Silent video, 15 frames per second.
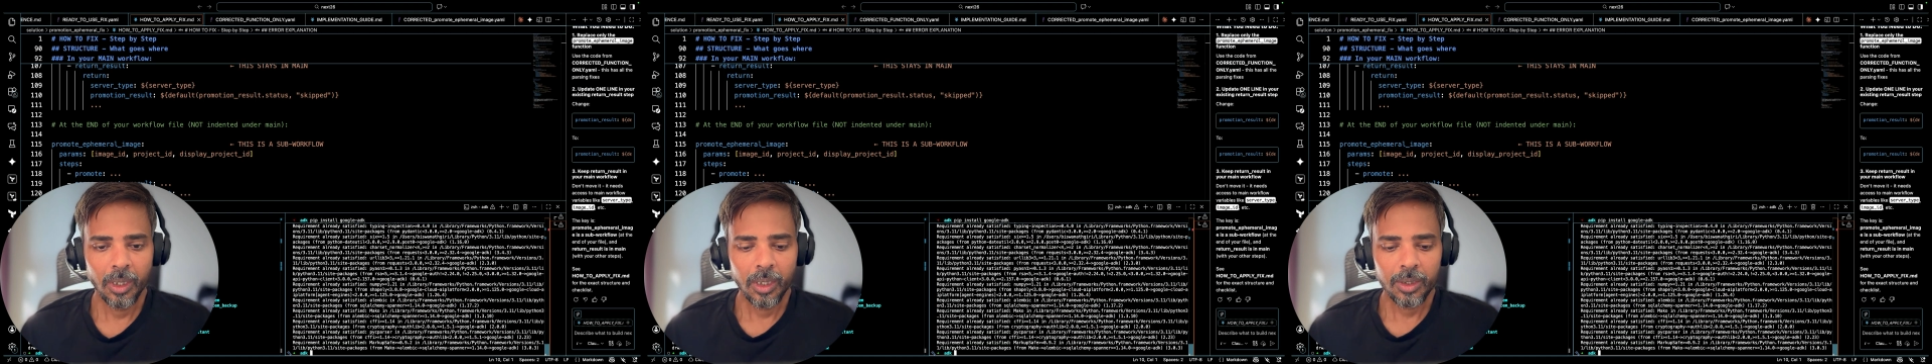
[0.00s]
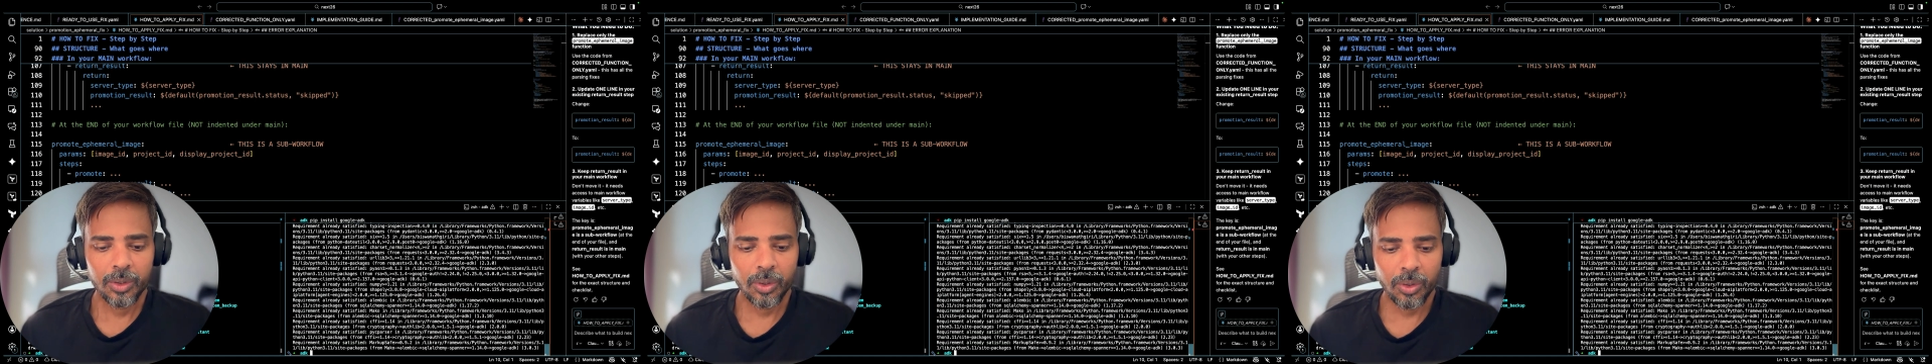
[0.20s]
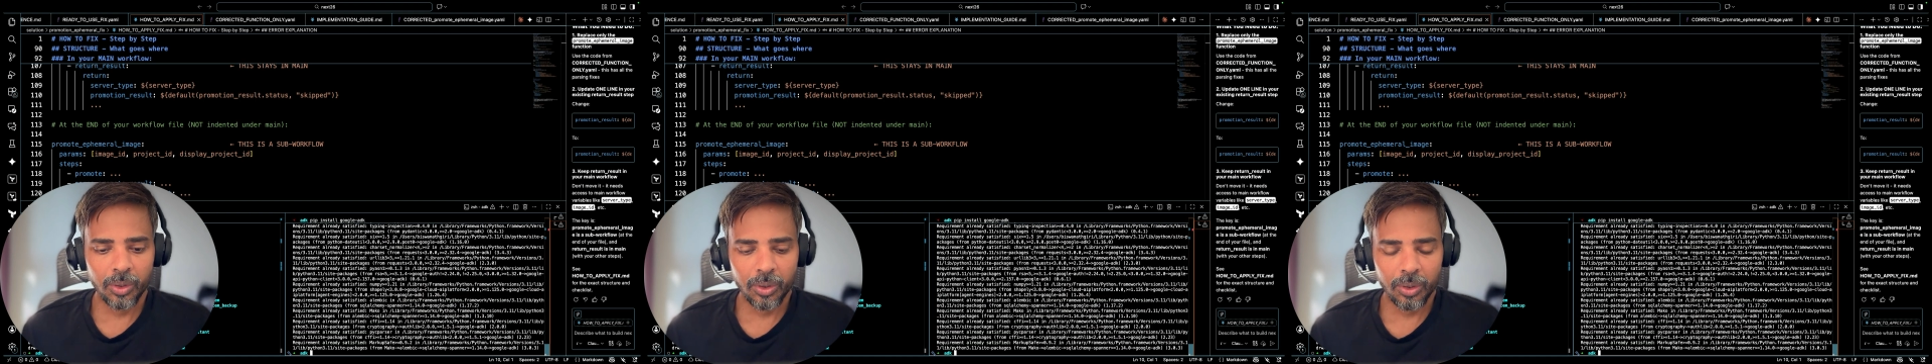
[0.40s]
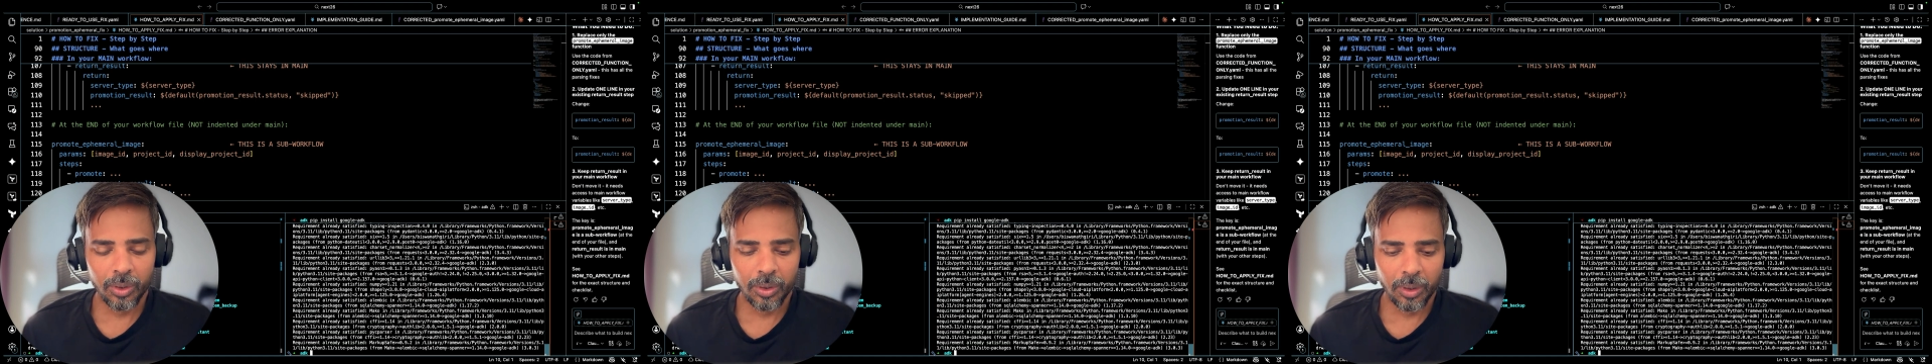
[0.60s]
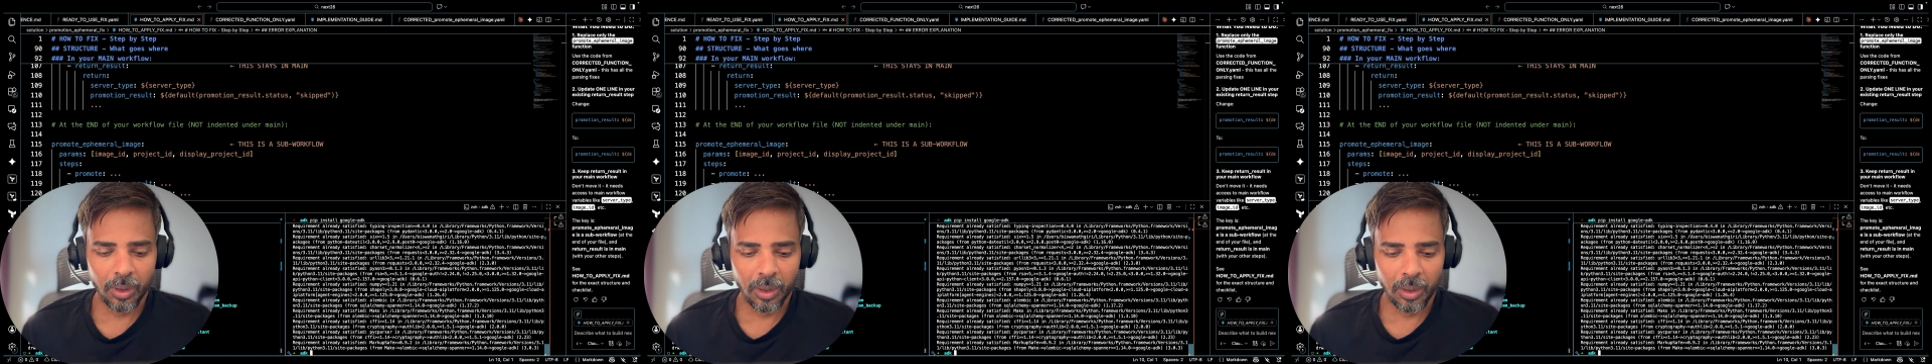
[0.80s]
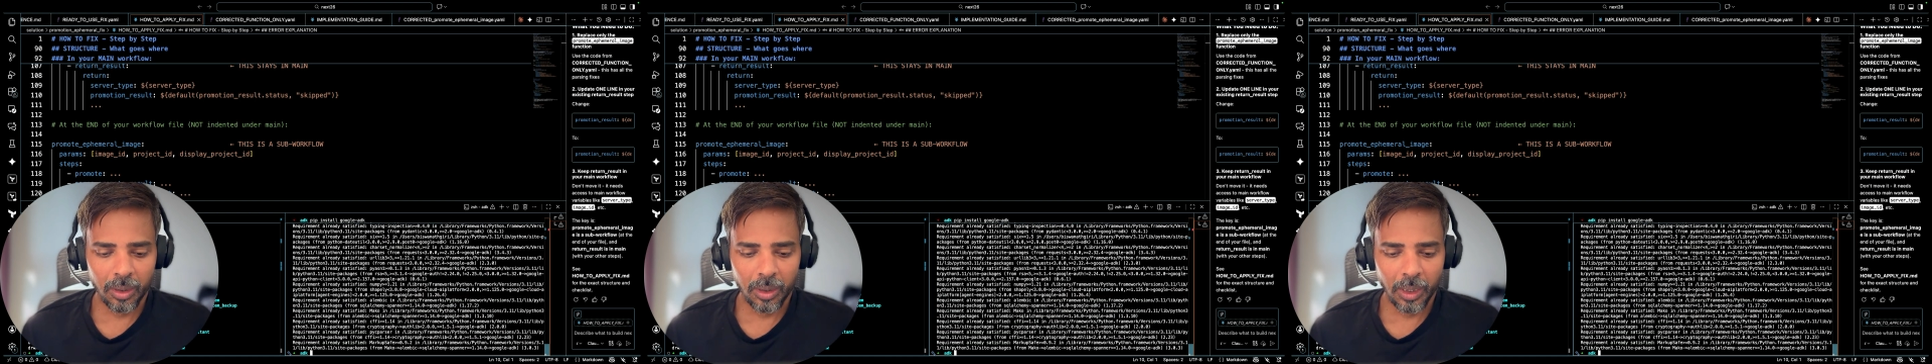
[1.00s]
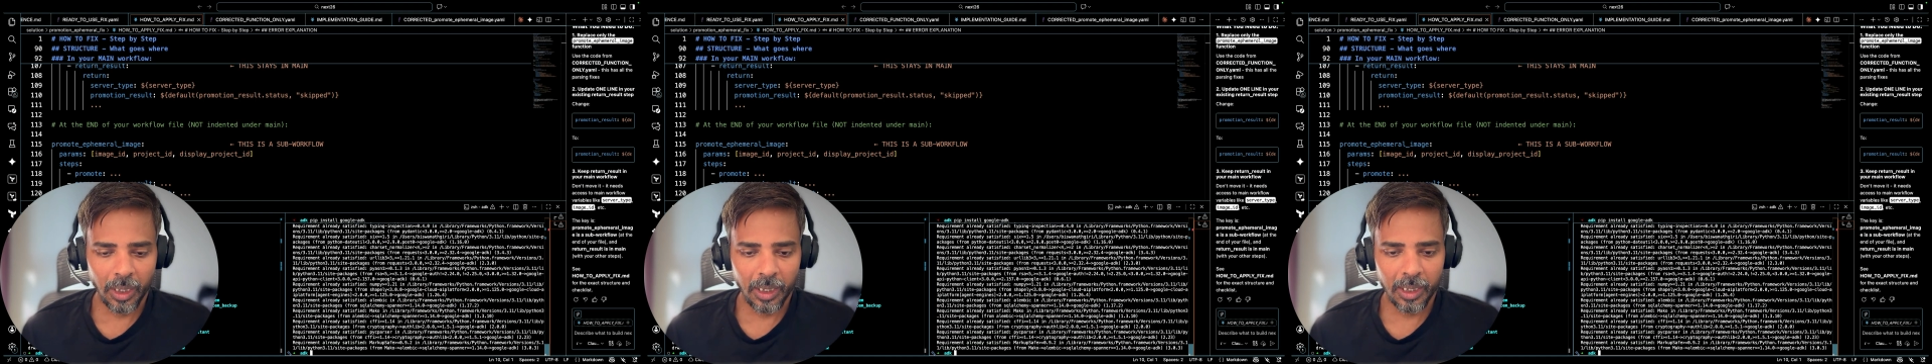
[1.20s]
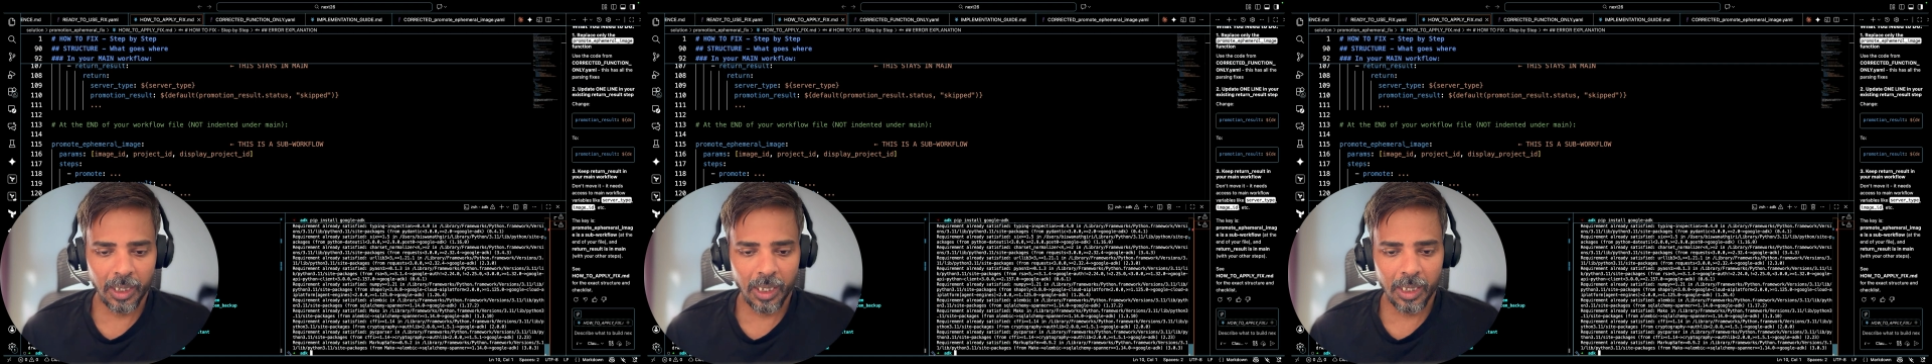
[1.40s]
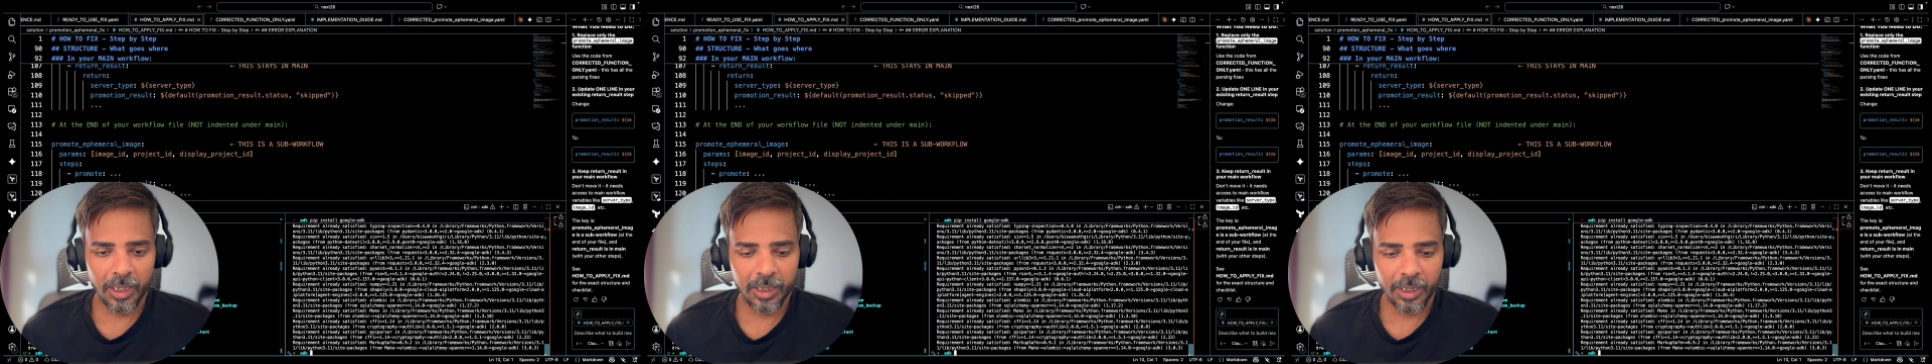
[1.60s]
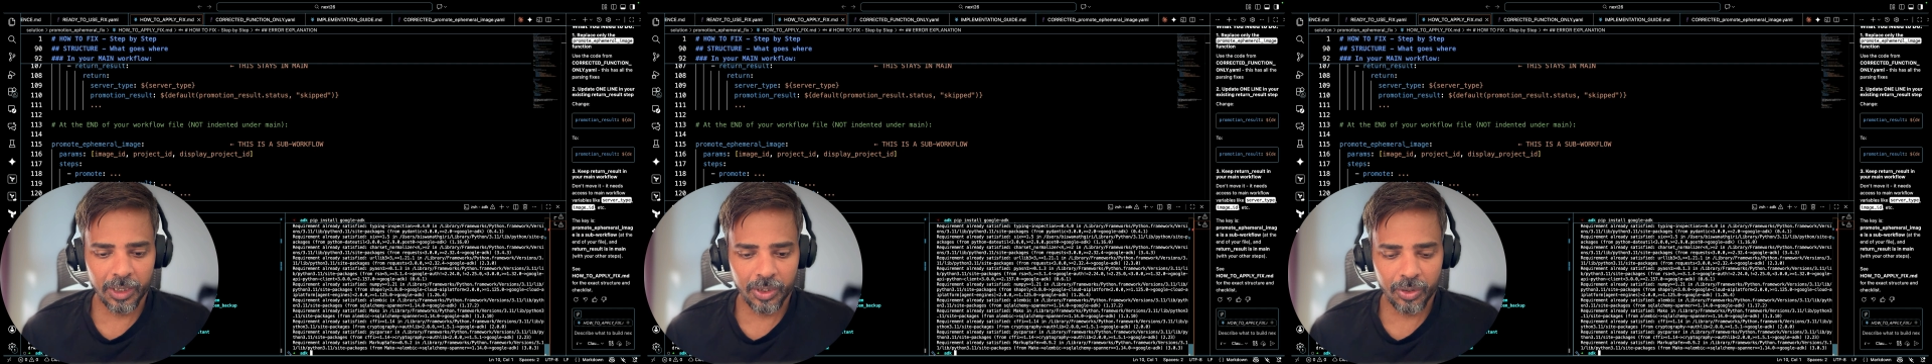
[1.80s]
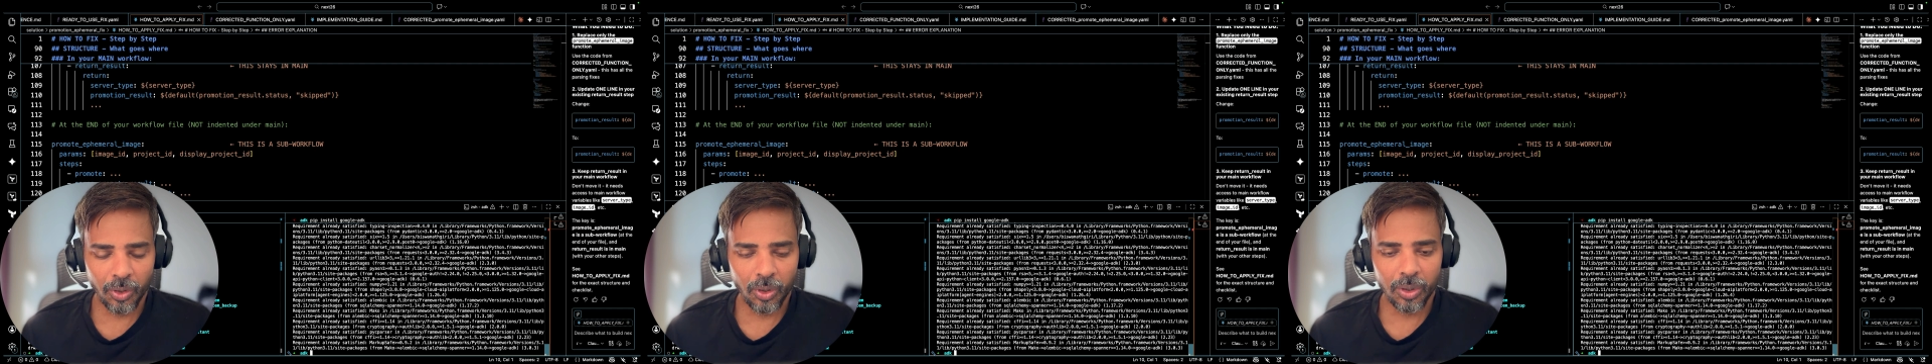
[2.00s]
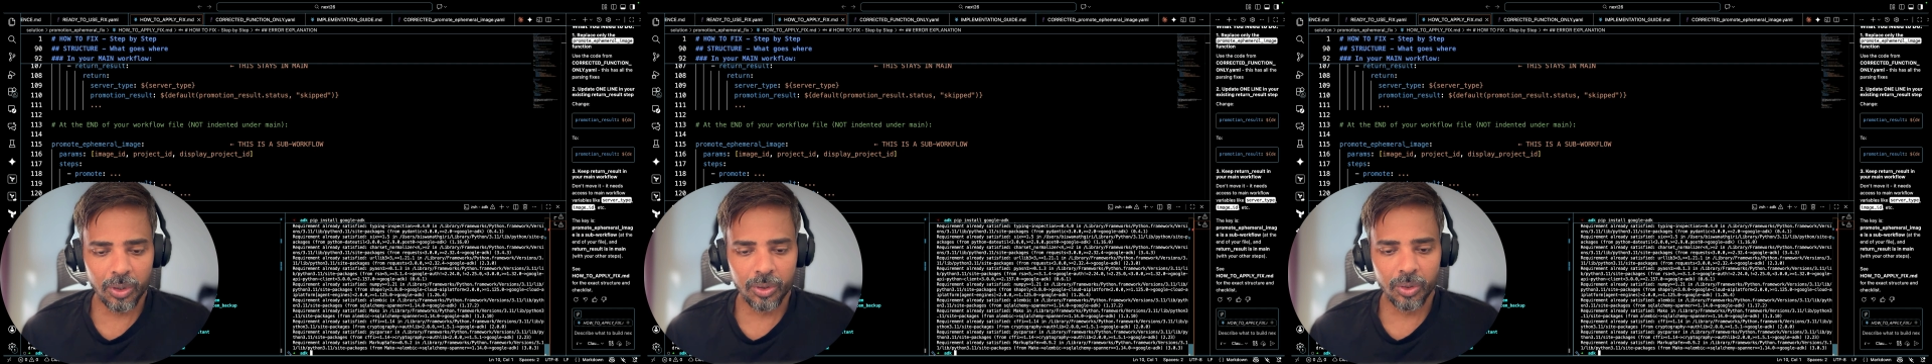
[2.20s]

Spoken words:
So ADK is installed.